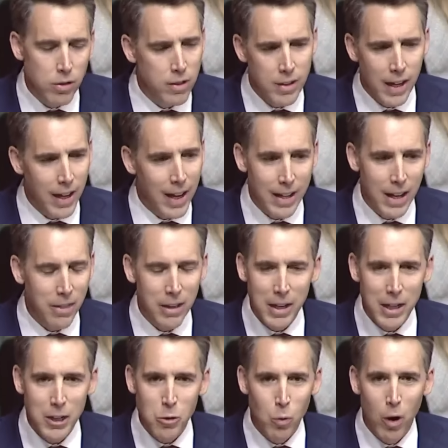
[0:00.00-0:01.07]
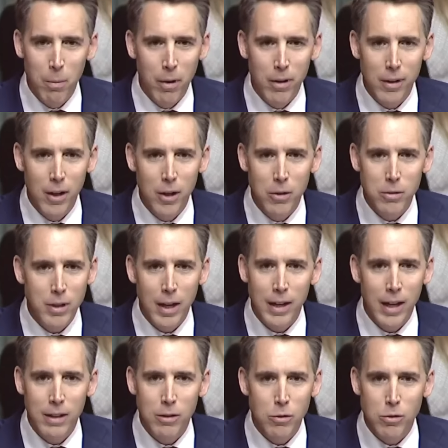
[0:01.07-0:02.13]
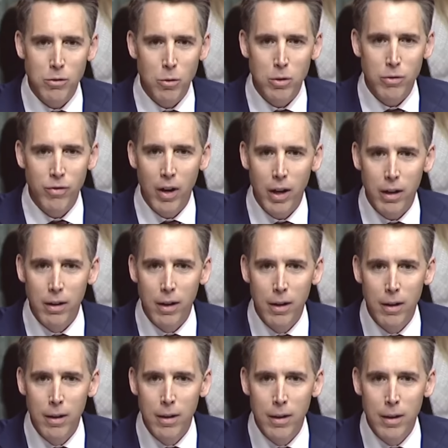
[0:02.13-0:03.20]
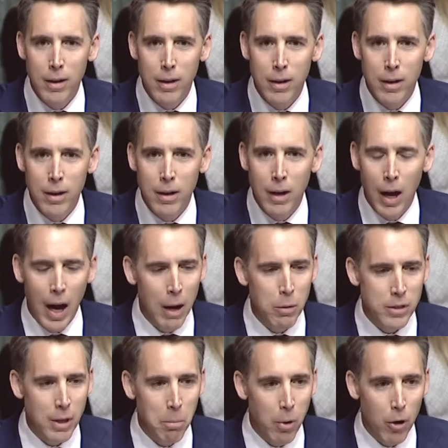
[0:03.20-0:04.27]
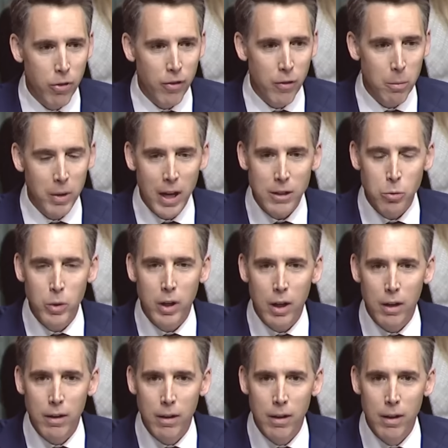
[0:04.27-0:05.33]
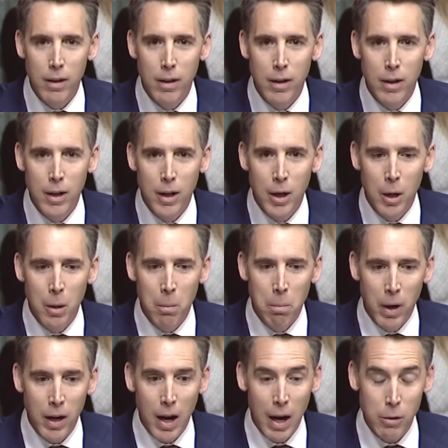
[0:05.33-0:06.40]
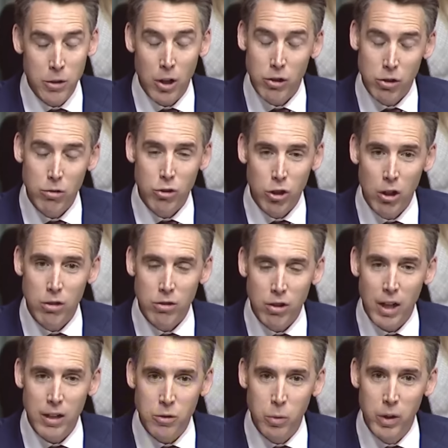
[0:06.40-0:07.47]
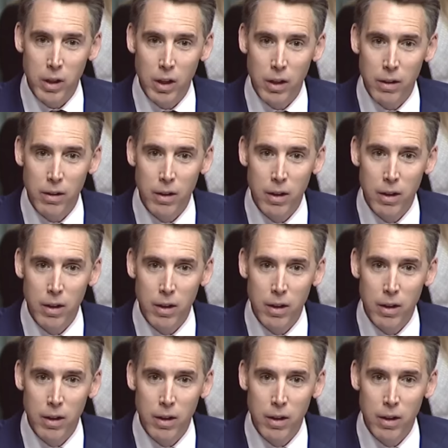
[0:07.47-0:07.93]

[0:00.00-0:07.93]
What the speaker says: Listen, I got nothing against Walmart and Lowe's. I like those stores fine. I was at both of them last weekend. But I was also in church last weekend.